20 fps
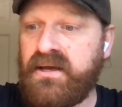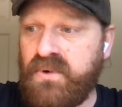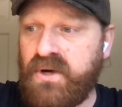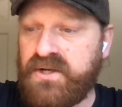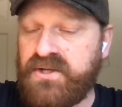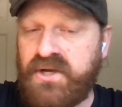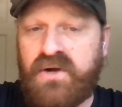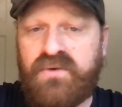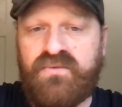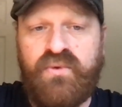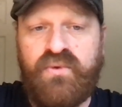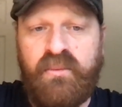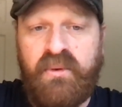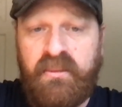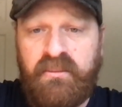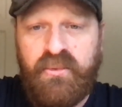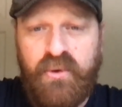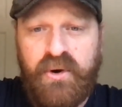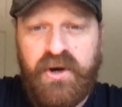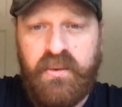I don't
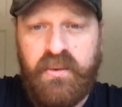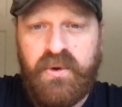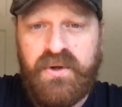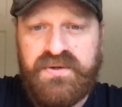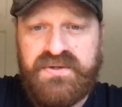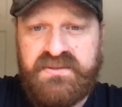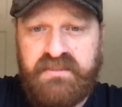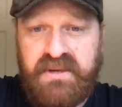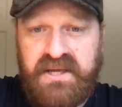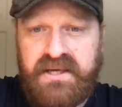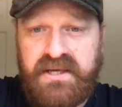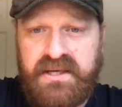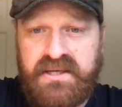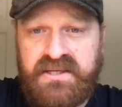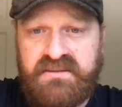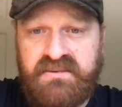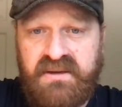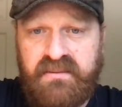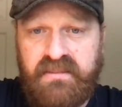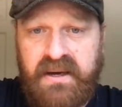remember anyone speaking
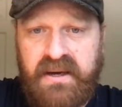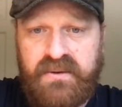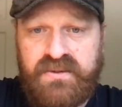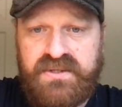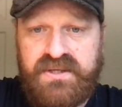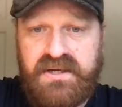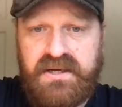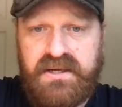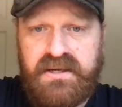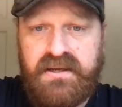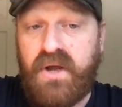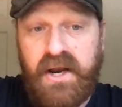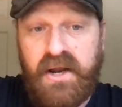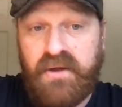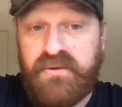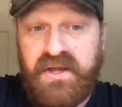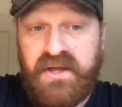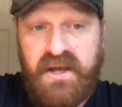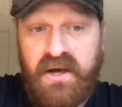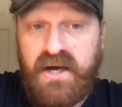to me about it. I
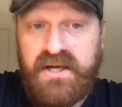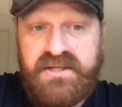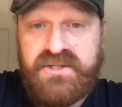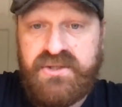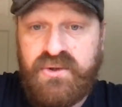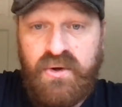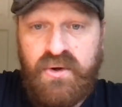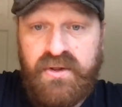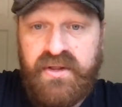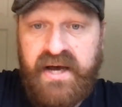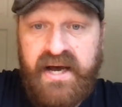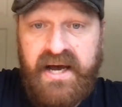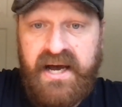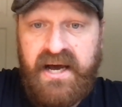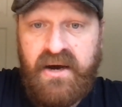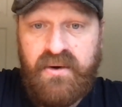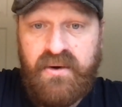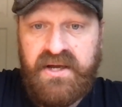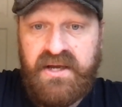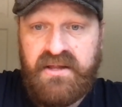don't think I sought that
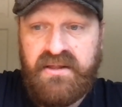out either.